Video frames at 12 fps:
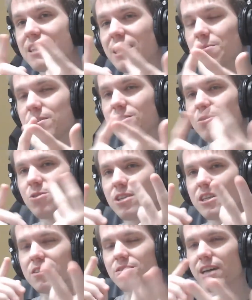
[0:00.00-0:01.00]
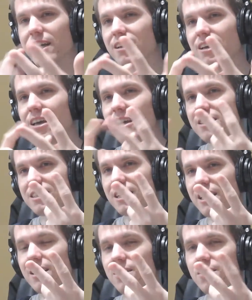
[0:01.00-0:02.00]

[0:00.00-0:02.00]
That means you don't need to say